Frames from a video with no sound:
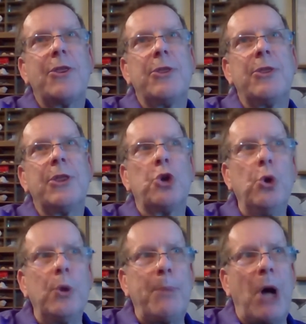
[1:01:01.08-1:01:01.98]
the
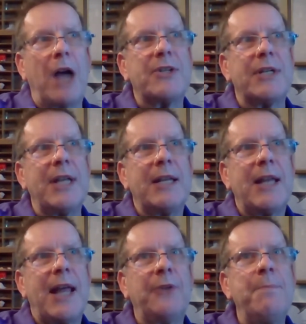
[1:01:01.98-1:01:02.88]
toolbox
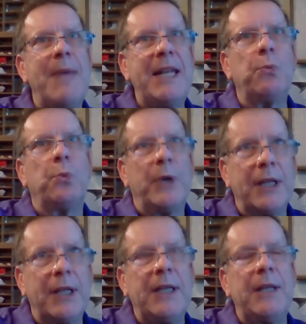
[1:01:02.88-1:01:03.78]
has many
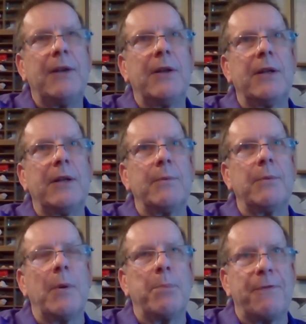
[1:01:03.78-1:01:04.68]
really uh,
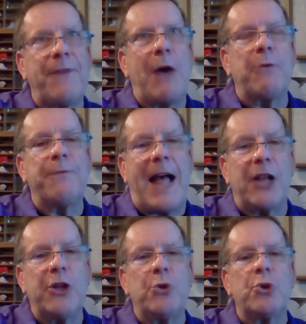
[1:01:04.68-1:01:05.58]
profound
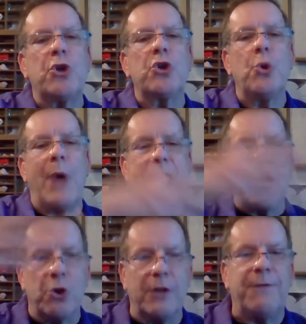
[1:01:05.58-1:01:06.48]
values to a
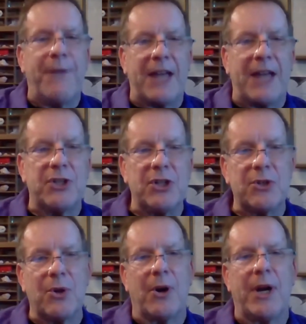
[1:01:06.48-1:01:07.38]
good fantasy
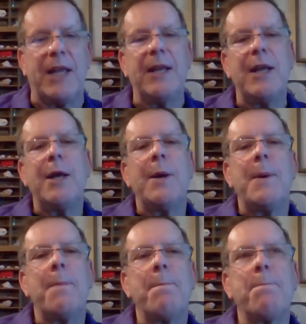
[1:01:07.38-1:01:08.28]
story
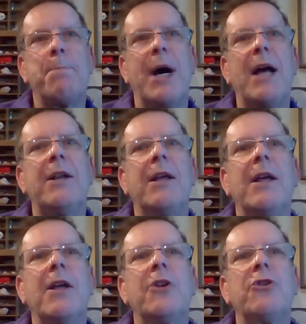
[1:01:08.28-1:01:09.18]
but
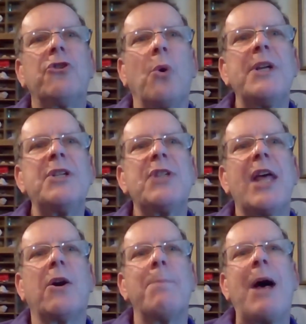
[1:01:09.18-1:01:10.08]
stories
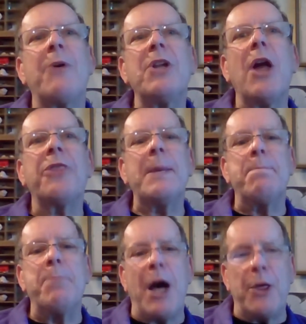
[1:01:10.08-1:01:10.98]
that are about
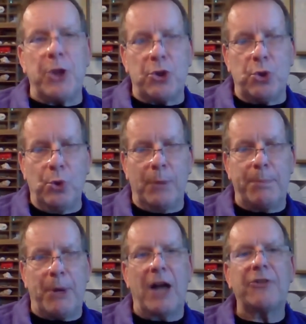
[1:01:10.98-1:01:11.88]
nothing but the
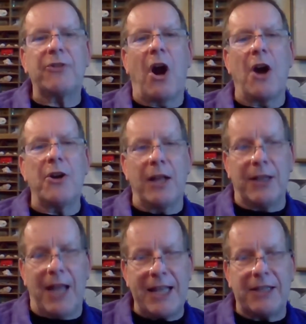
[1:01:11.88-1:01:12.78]
toolbox are not
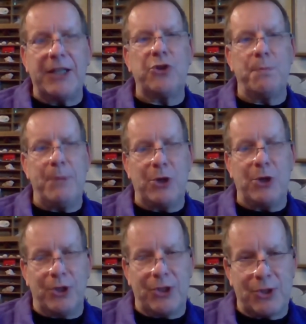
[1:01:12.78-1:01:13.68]
right. likely to be
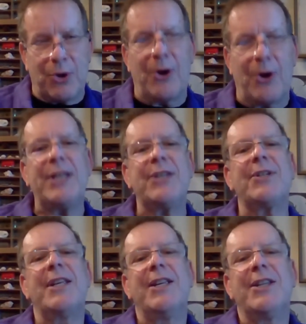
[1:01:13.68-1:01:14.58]
good
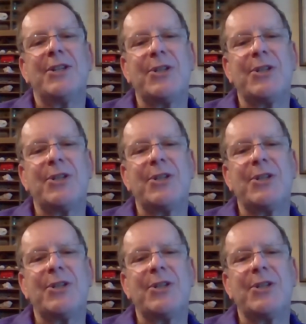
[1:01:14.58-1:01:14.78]
stories. Right.